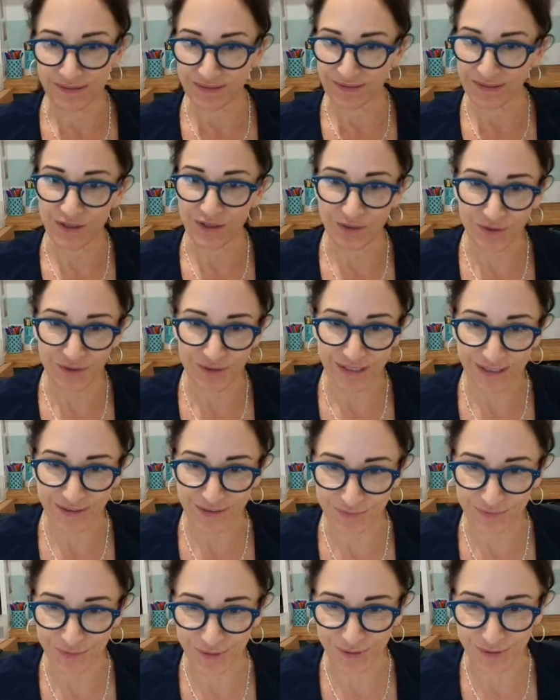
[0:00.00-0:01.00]
Hunker
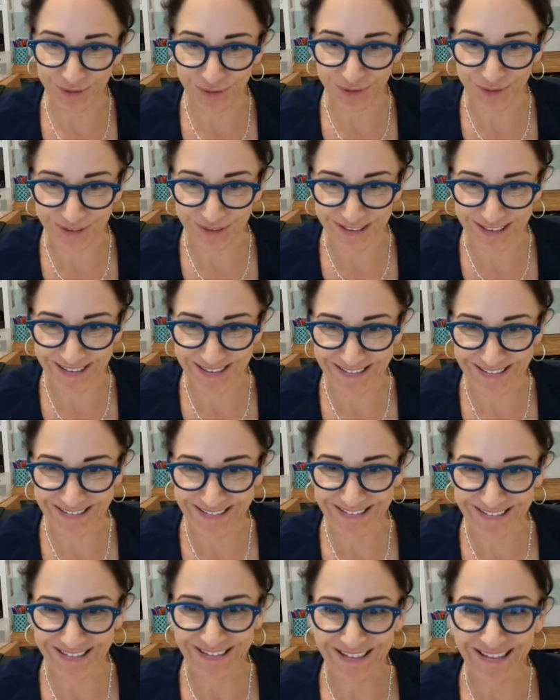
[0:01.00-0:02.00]
down for a hurricane,
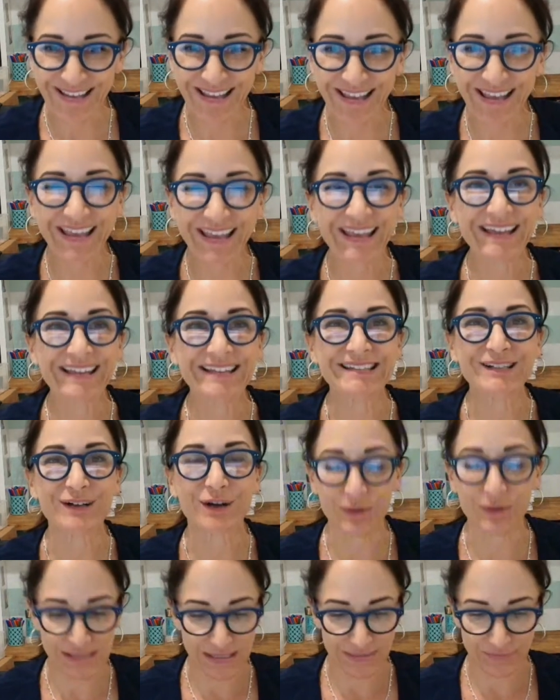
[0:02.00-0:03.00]
and
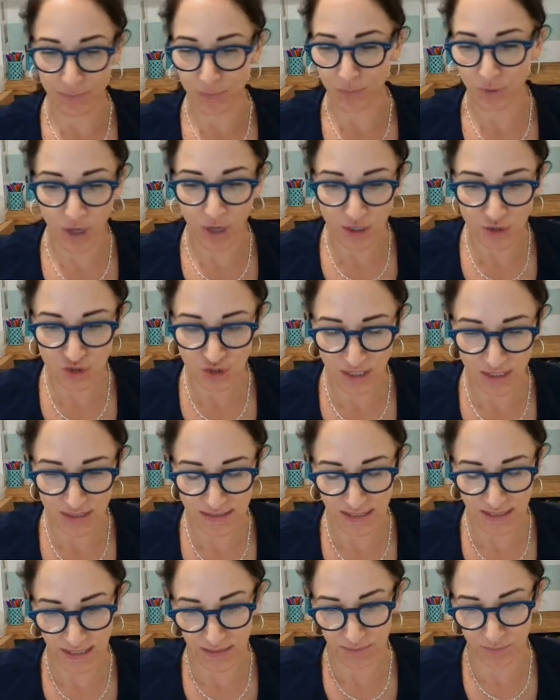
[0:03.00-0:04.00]
always have a
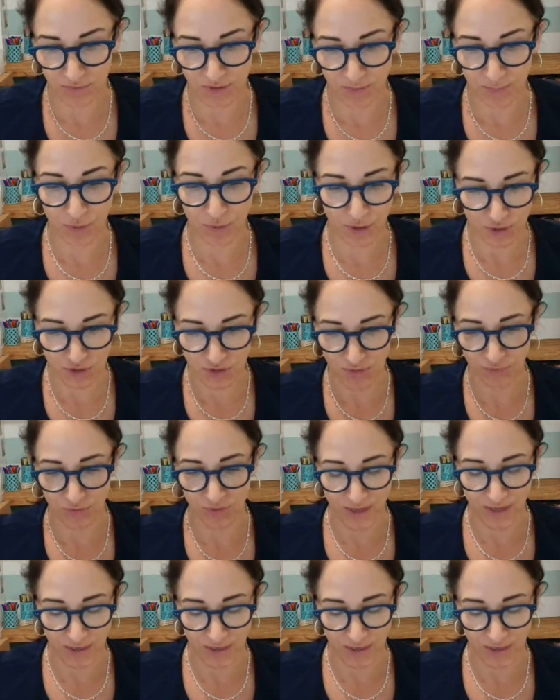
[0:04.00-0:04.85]
project. And the project for that